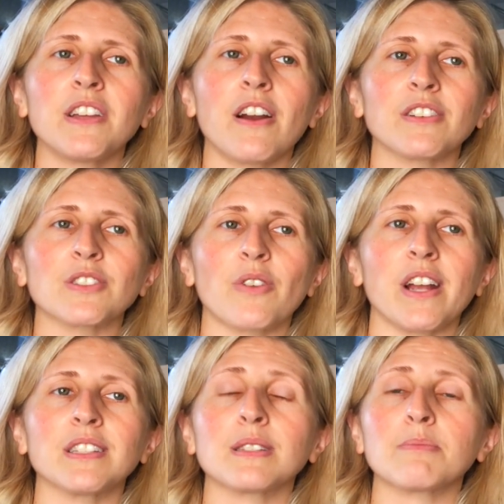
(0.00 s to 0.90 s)
arts
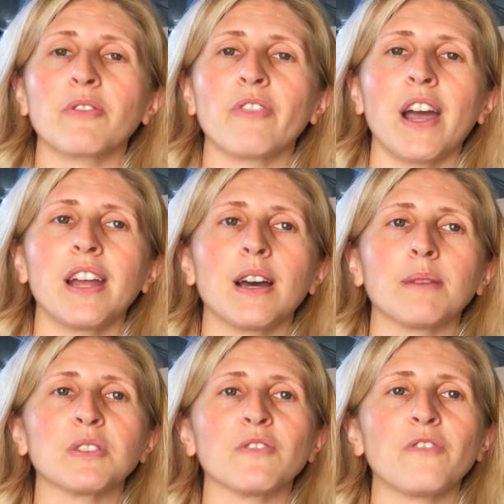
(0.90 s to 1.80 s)
grants provide
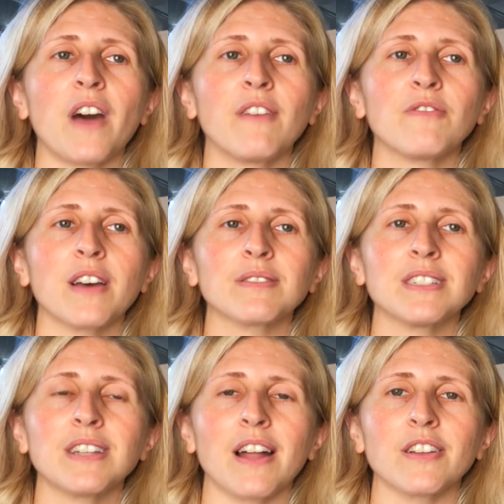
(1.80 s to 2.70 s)
up to
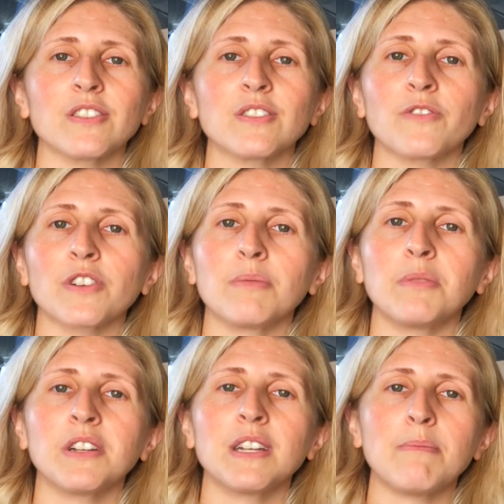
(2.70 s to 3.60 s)
$5,000 for
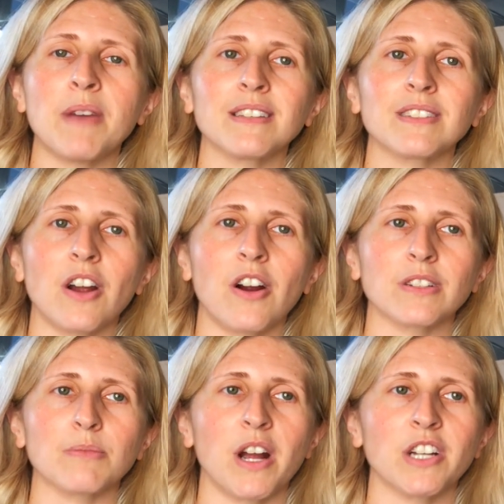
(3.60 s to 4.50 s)
community-based
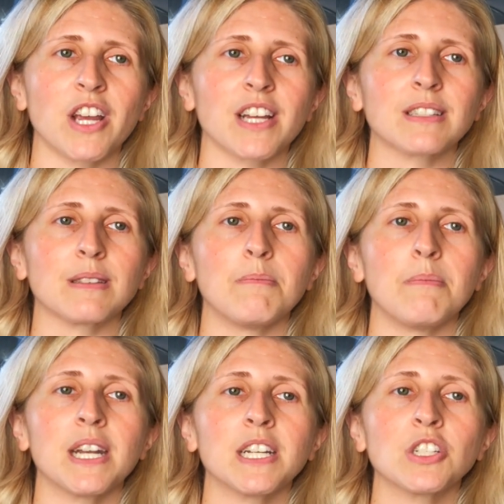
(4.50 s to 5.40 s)
arts projects
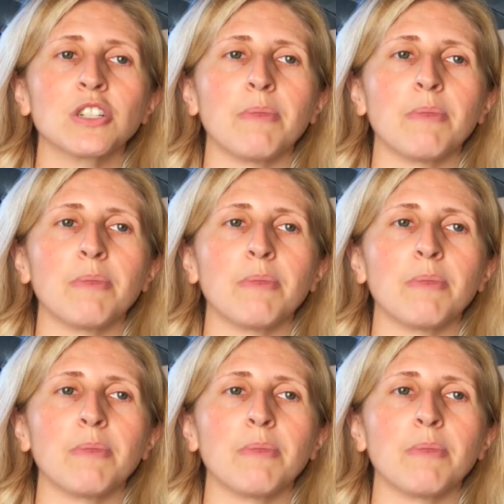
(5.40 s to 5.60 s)
managed